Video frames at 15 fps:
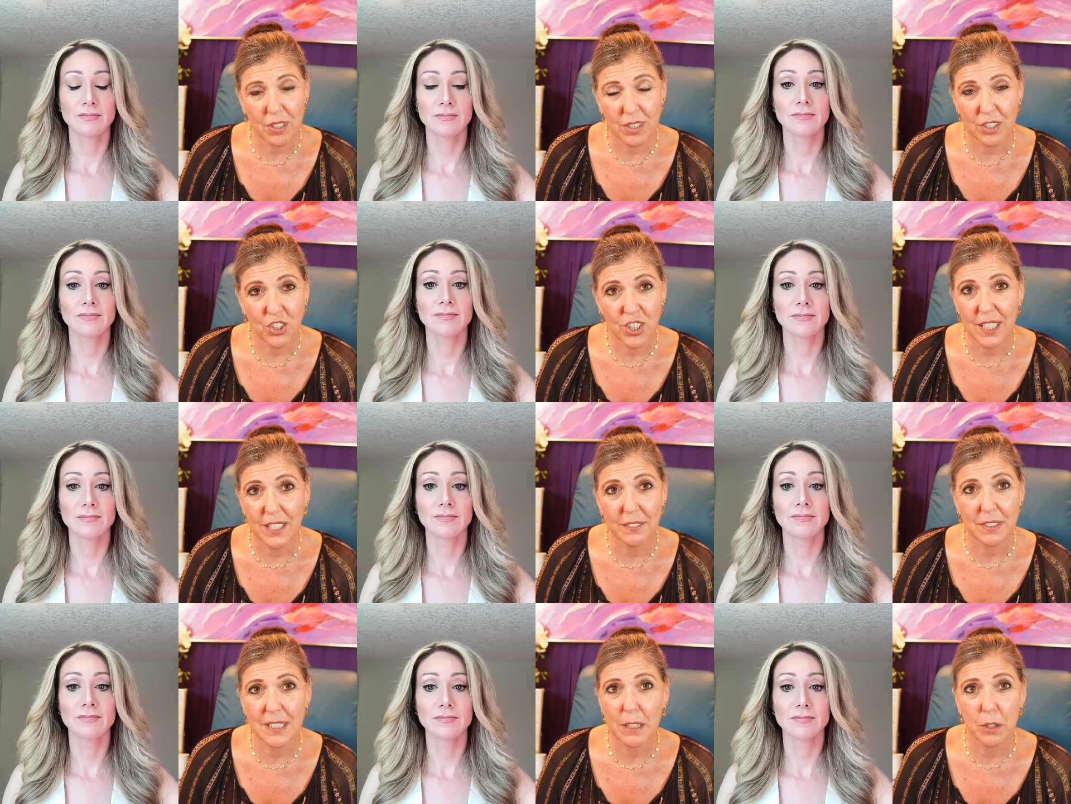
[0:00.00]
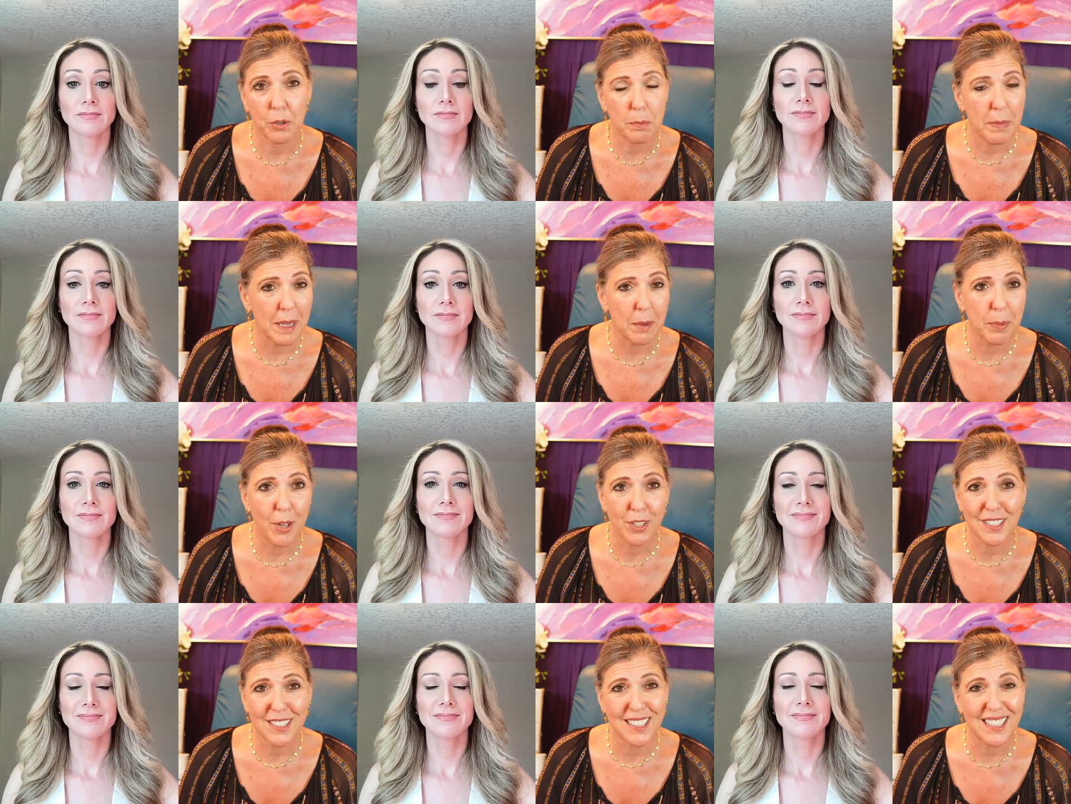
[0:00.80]
Speaker 1: shifts, uh,
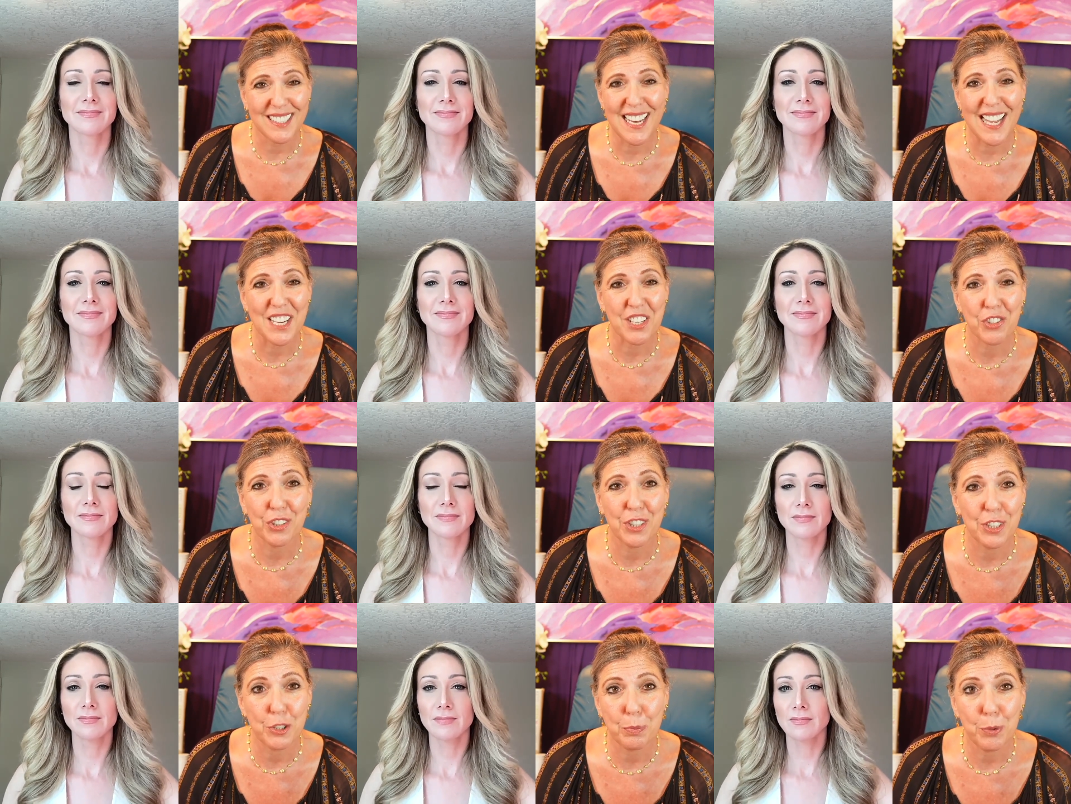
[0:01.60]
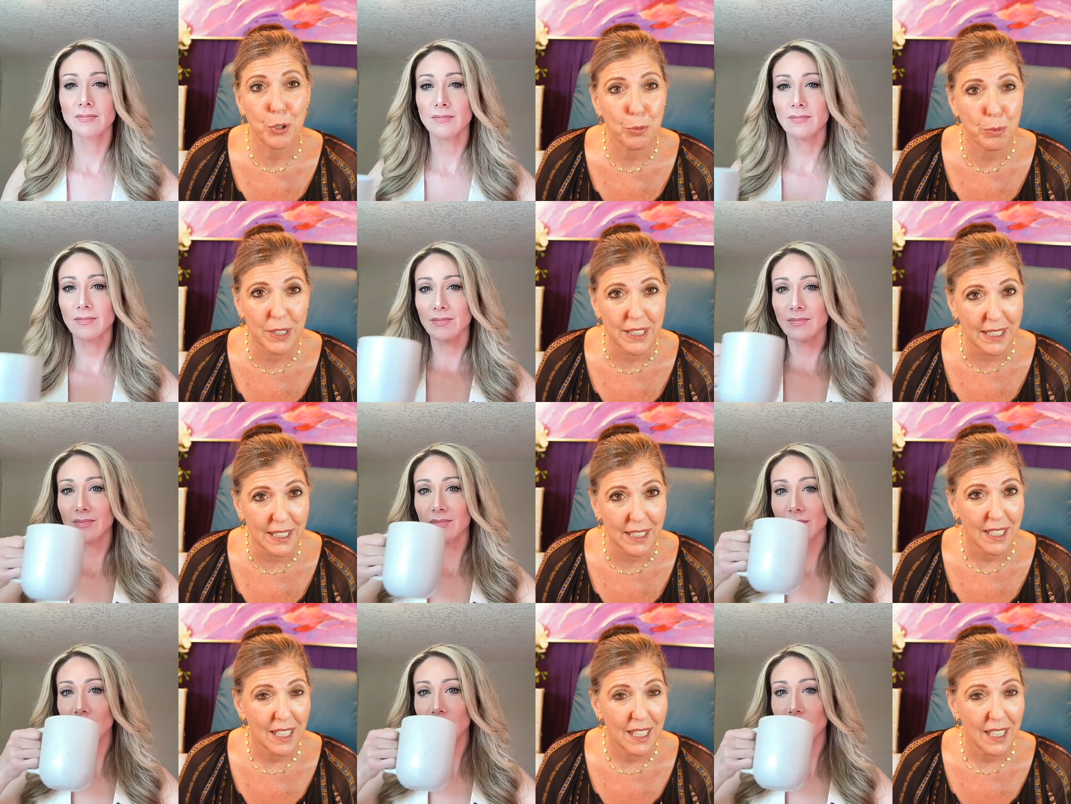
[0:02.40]
menopause is as natural as puberty.